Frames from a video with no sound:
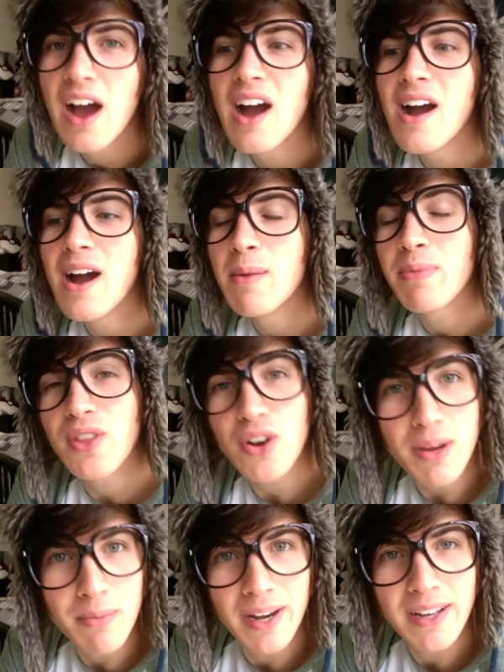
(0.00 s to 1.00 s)
um,
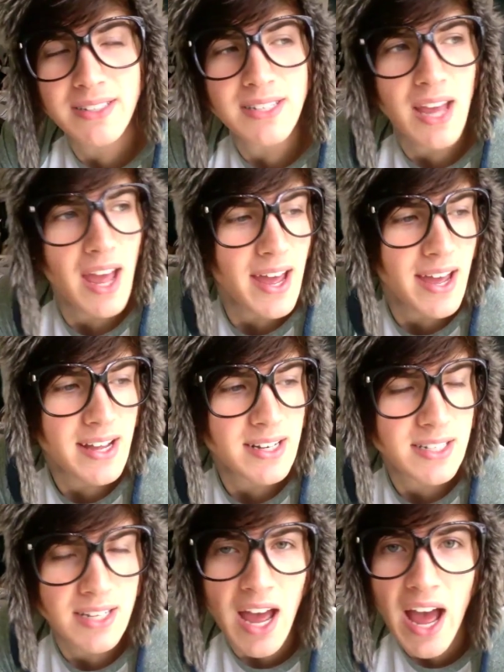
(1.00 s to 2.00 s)
thirty minutes,
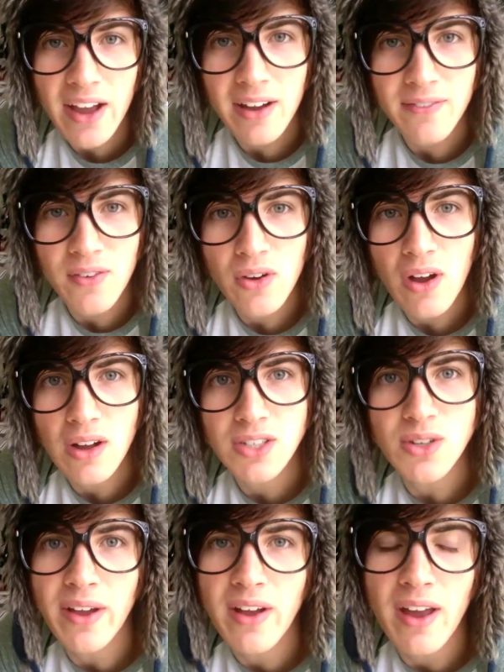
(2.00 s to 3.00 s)
and I got a phone call,
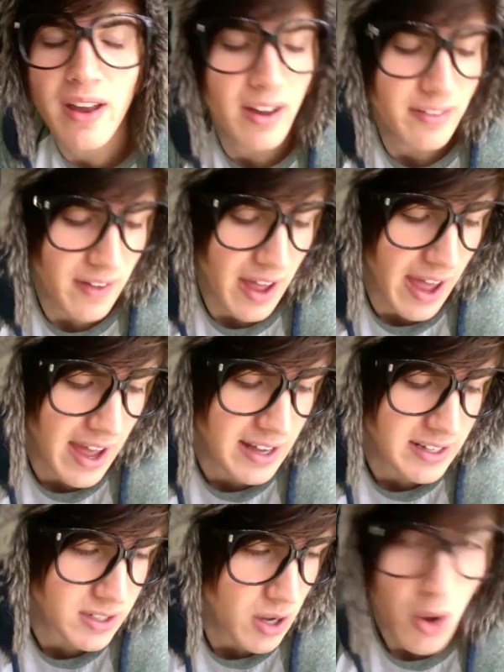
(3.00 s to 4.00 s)
so I got off
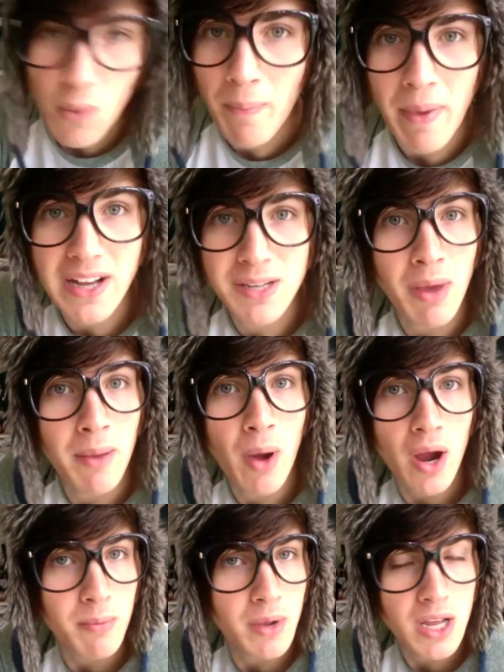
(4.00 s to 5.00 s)
and went back to my
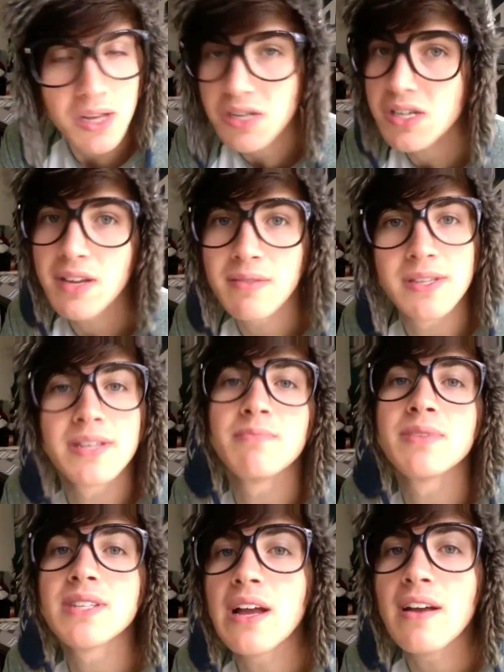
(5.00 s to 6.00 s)
apartment, did
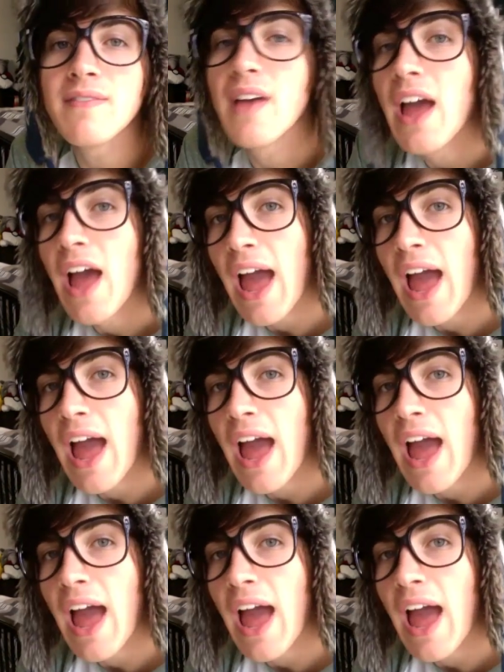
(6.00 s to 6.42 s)
some stuff,